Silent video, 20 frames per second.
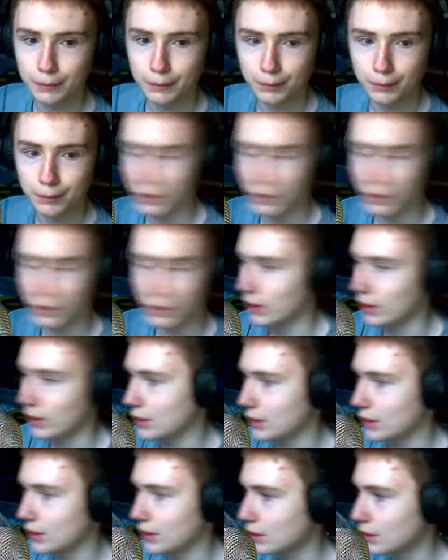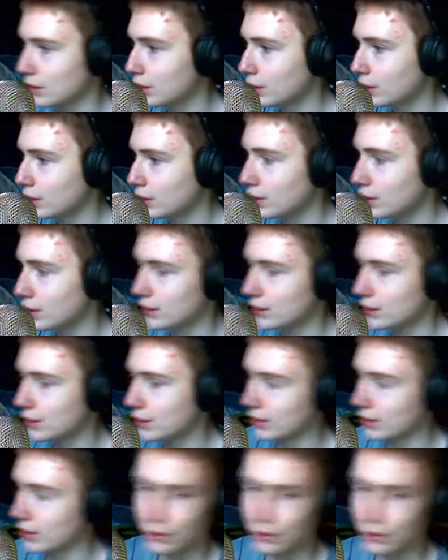Alright, that's us done.
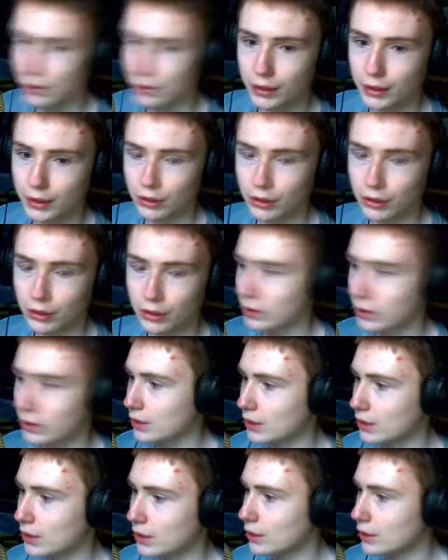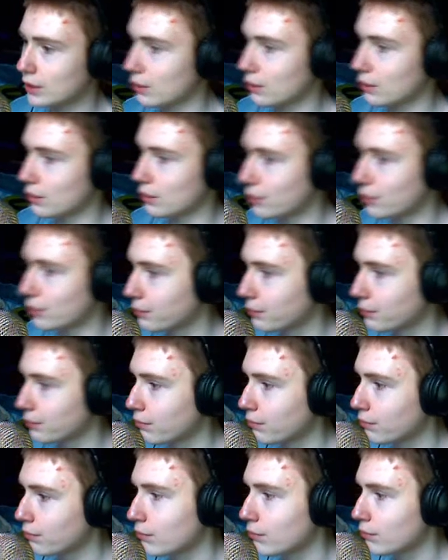Saving content. There we go.
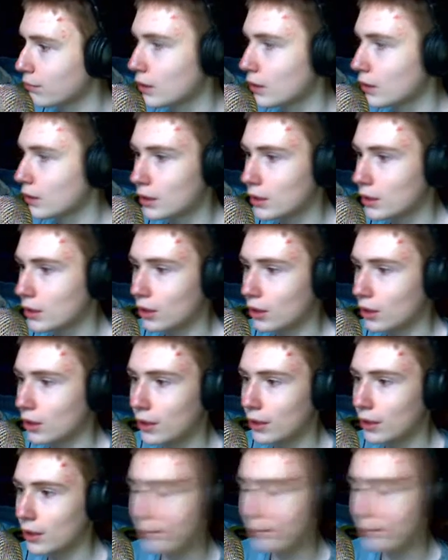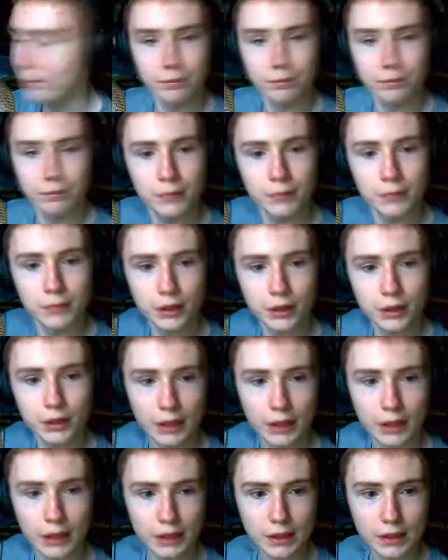Alright, so
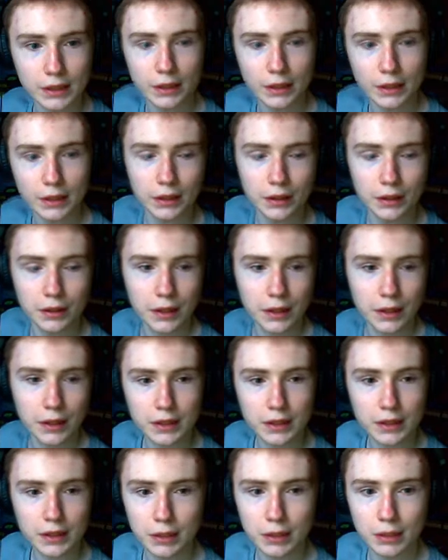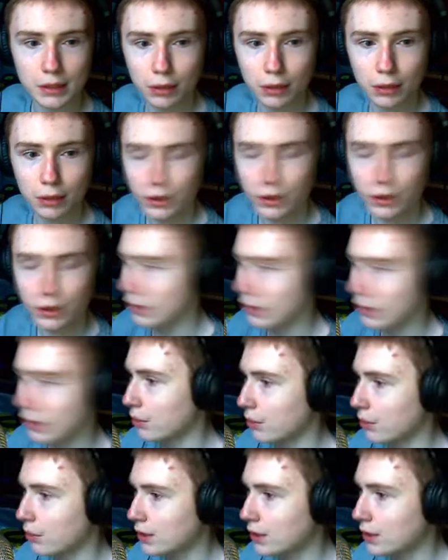guys, the next part, on part
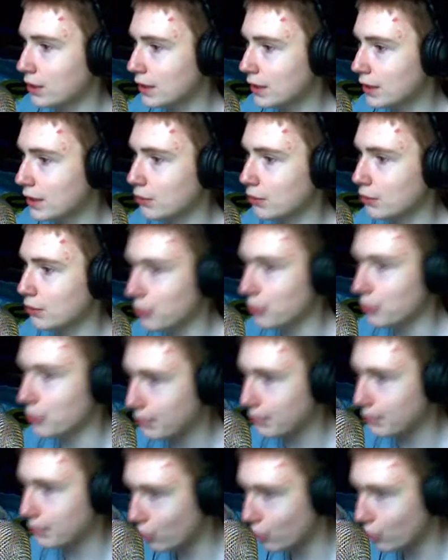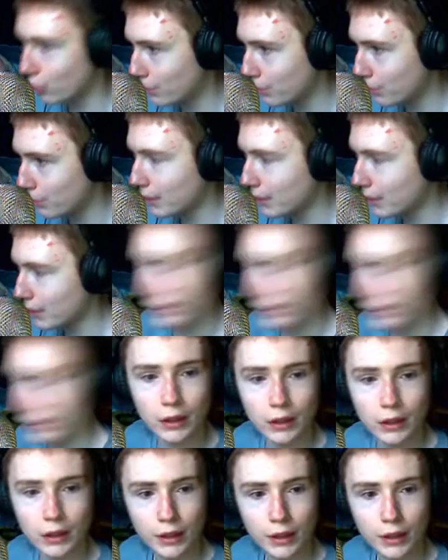6, we'll be going back to the
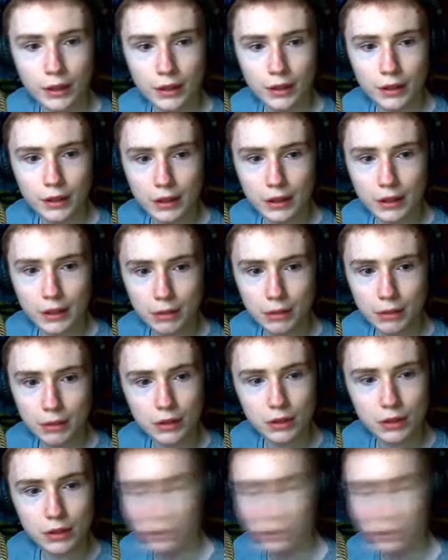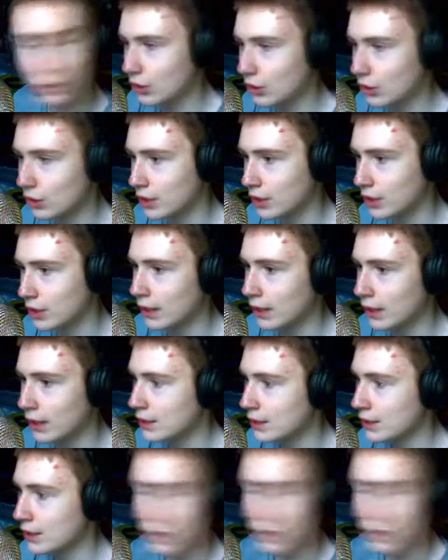to this mission. It's not Shanghai, it's the,
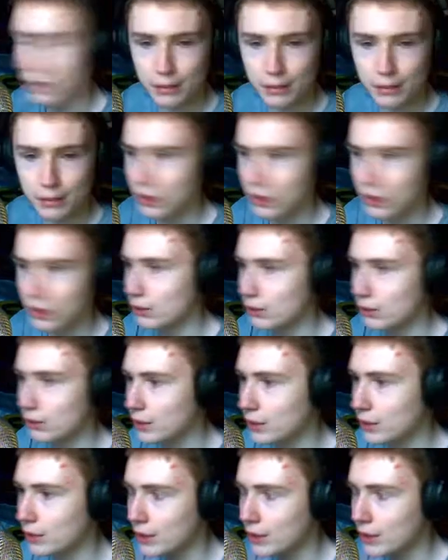it's the mission we...